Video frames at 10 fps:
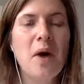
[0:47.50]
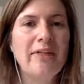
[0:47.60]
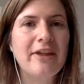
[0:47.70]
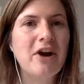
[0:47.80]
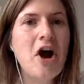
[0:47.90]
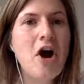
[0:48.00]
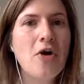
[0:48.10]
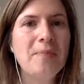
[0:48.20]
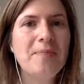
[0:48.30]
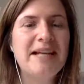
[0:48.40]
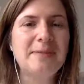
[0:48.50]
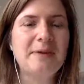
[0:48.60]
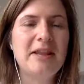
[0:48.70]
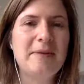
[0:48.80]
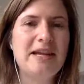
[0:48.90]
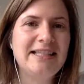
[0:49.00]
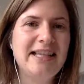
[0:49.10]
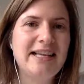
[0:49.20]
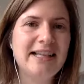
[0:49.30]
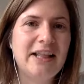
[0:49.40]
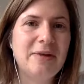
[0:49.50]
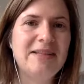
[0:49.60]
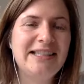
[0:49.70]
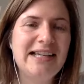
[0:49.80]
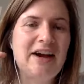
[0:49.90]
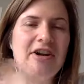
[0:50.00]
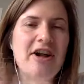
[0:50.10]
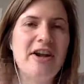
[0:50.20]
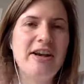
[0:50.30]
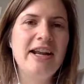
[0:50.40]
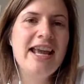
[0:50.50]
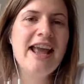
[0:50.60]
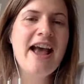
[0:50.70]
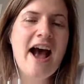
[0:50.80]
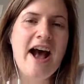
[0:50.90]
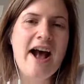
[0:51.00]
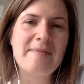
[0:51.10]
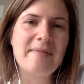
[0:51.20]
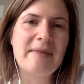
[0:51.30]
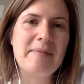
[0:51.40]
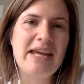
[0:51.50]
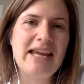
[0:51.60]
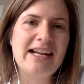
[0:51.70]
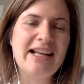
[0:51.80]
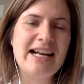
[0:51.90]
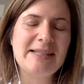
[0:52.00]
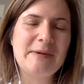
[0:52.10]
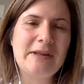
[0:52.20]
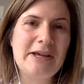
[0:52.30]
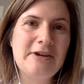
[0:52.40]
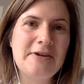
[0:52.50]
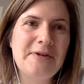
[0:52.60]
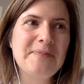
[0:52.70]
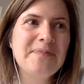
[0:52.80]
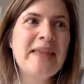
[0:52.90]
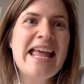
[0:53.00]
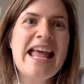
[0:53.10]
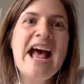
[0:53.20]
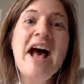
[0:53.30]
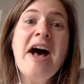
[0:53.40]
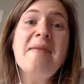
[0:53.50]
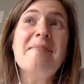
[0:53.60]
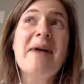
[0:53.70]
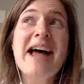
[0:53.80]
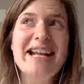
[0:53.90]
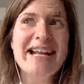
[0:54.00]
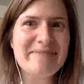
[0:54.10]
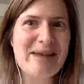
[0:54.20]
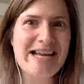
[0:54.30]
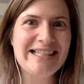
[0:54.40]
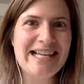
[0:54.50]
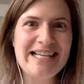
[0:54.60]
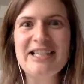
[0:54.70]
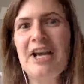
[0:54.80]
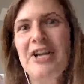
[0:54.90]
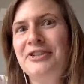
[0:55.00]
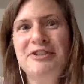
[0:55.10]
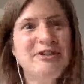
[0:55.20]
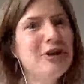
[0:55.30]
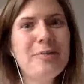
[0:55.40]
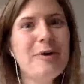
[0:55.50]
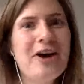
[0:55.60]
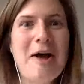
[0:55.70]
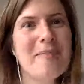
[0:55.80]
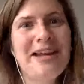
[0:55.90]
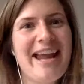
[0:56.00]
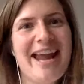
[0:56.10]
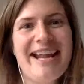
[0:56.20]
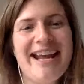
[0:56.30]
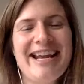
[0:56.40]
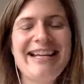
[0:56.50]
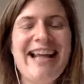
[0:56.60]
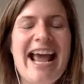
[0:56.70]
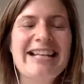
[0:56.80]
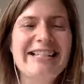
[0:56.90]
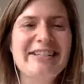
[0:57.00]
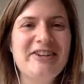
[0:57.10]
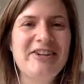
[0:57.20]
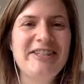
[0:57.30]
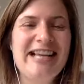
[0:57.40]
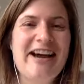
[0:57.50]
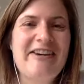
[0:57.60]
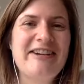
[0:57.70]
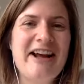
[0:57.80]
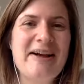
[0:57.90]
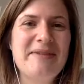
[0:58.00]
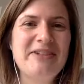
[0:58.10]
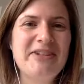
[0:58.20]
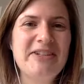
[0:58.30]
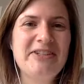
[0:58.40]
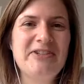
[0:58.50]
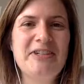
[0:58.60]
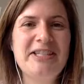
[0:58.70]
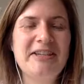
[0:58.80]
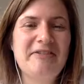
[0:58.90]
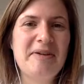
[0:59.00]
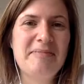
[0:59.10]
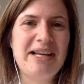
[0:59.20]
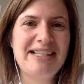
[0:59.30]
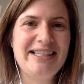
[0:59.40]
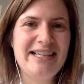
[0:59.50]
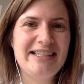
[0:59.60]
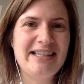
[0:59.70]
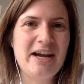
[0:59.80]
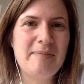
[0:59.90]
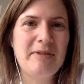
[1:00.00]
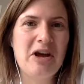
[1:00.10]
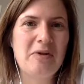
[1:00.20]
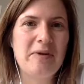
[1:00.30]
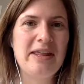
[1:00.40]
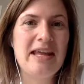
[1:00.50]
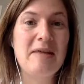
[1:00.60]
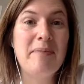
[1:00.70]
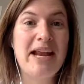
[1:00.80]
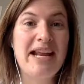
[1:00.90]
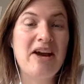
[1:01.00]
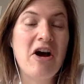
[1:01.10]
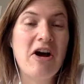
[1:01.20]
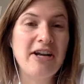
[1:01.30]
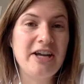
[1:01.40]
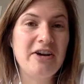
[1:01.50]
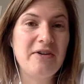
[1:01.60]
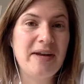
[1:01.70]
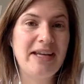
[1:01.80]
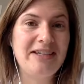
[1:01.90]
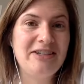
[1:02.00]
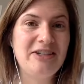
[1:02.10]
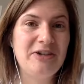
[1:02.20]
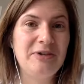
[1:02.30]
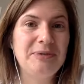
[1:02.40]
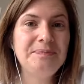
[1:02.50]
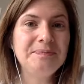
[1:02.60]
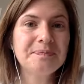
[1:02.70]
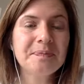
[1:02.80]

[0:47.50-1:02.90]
while they're home. That's one of the biggest things that they're missing out on being in class with you. But it makes things super complicated, as it turns out. There's all sorts of complexities that come along with embedding audio into